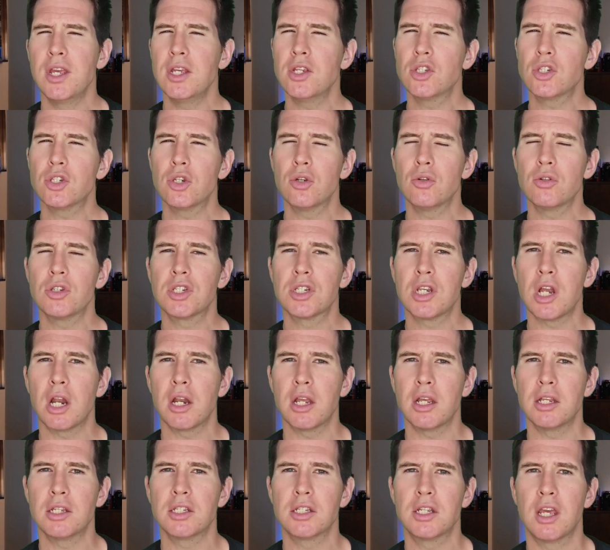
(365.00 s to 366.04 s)
these two
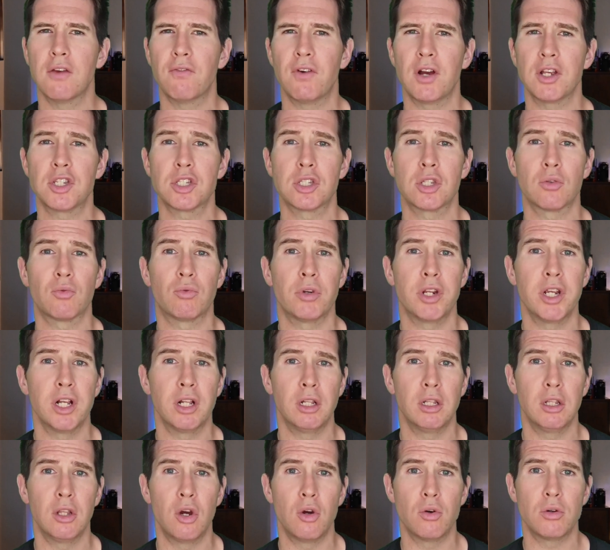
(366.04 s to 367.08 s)
studies give us the
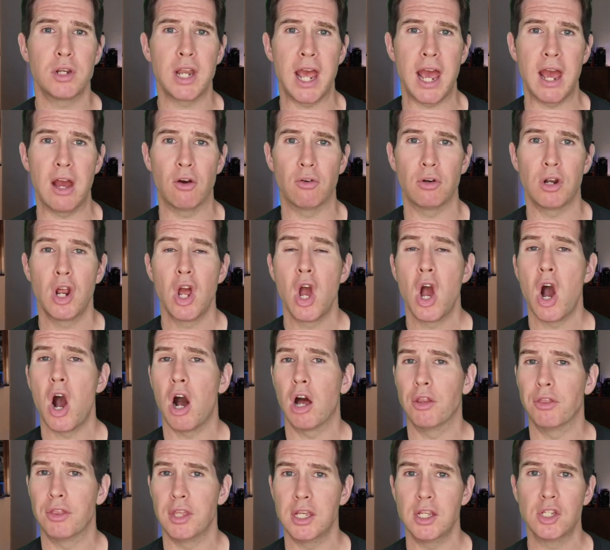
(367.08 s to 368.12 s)
real lowdown
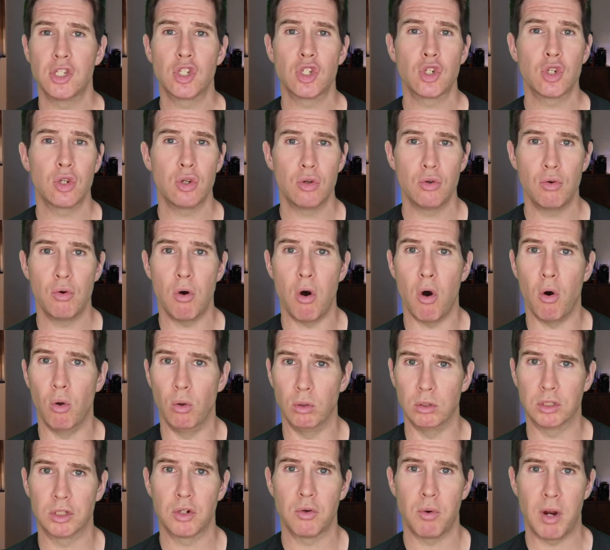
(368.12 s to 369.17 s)
on these two
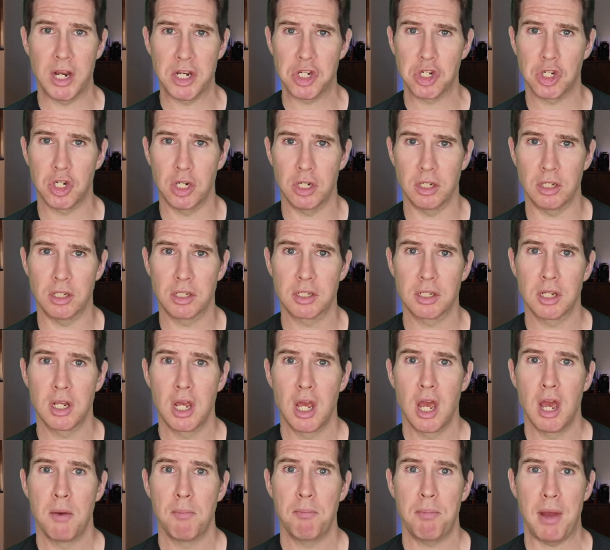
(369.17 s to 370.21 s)
old questions:
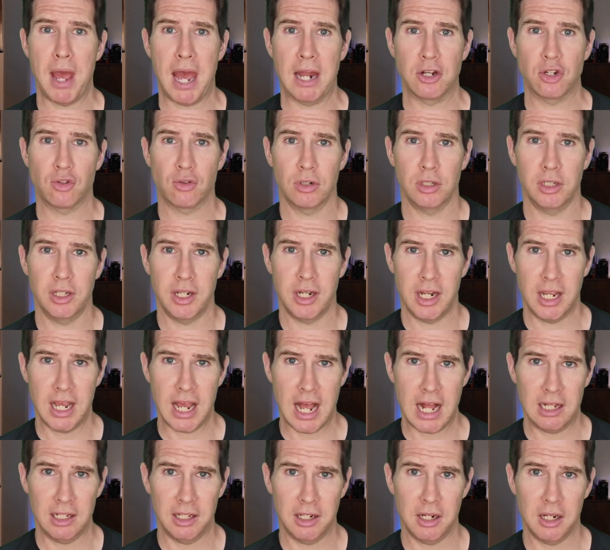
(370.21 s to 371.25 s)

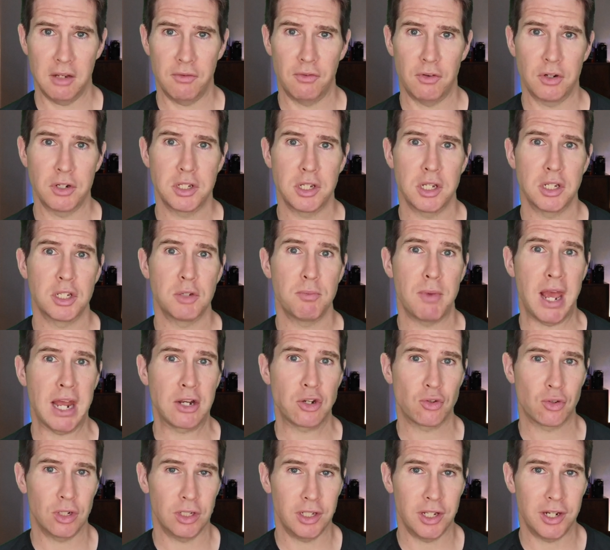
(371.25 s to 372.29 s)
patrilineality versus
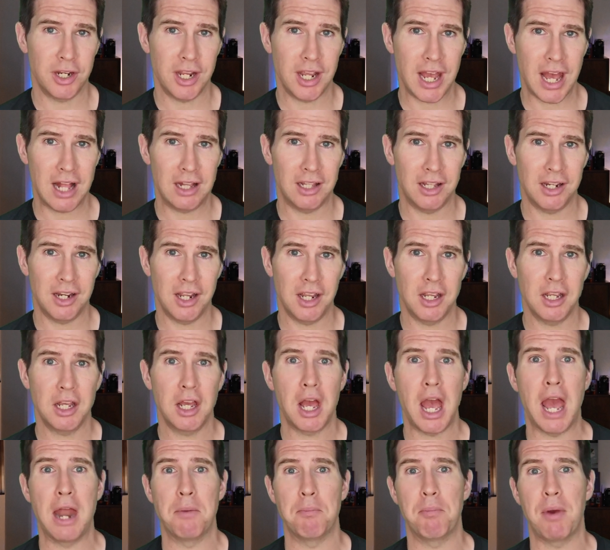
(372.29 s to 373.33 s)
matrilineality,
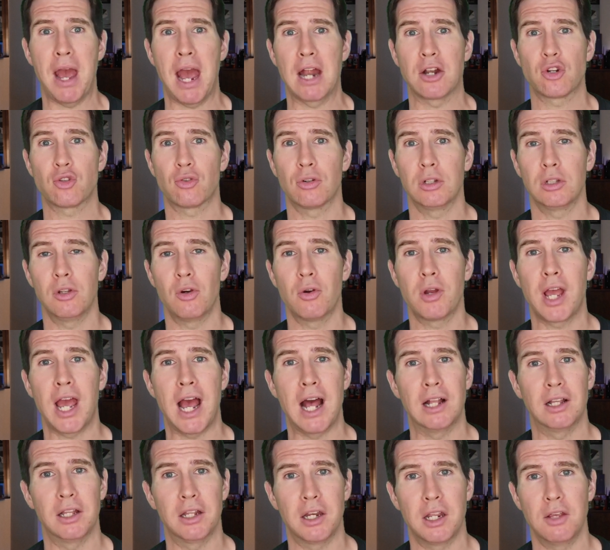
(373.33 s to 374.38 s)
and
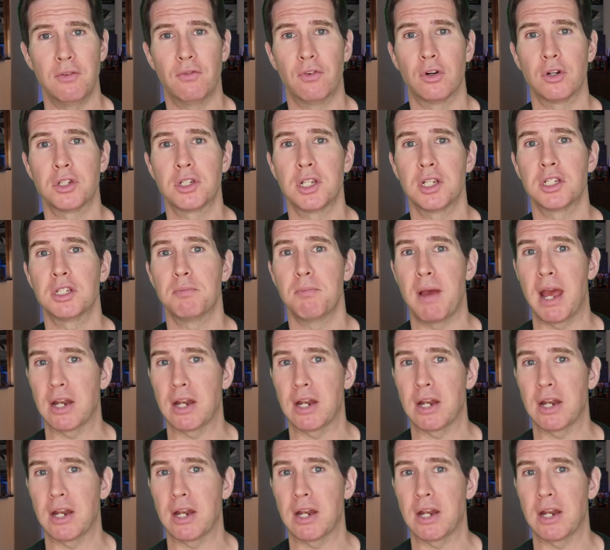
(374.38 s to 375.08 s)
patrilocality versus